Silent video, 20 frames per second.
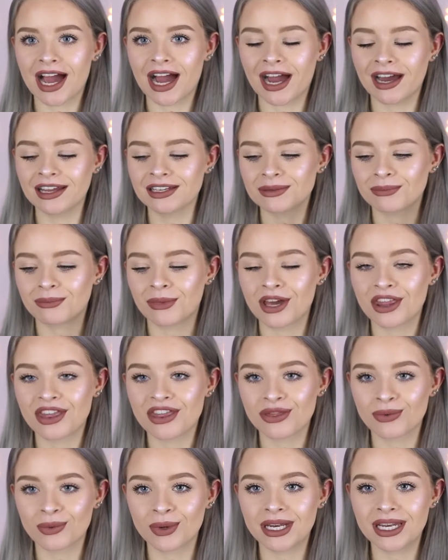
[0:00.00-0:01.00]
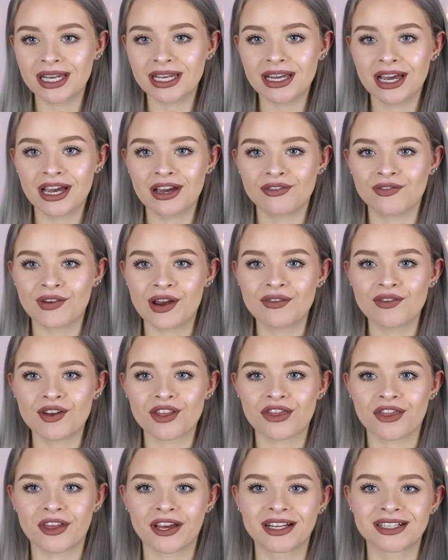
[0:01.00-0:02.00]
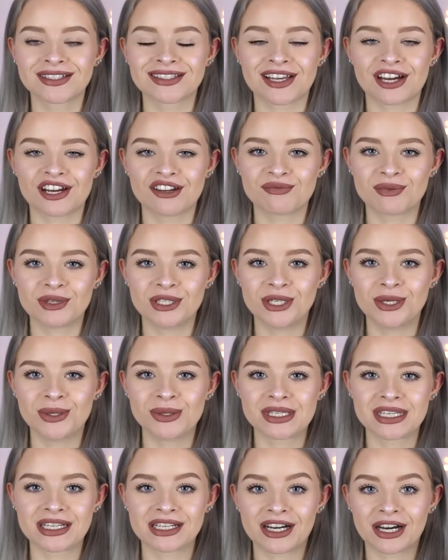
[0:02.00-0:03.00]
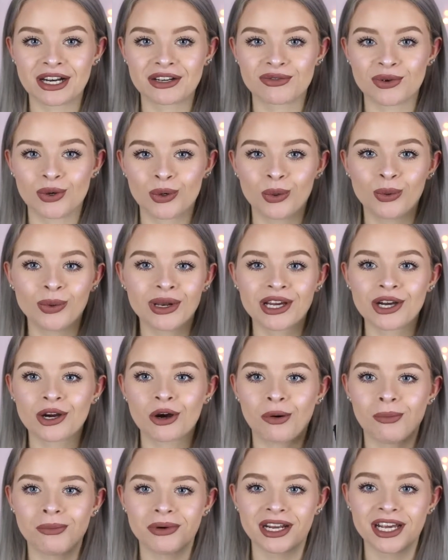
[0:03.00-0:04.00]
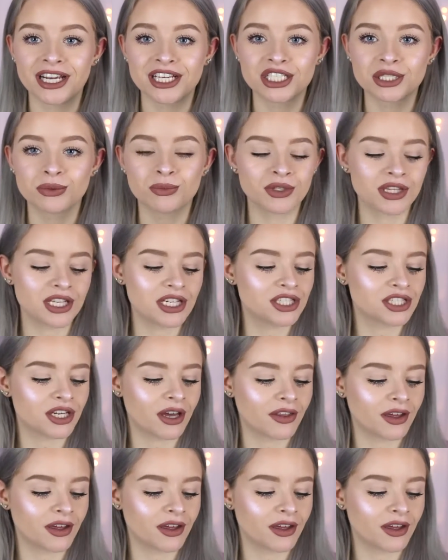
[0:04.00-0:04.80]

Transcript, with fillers: and my three favourite things that I've been using kind of all in combination with each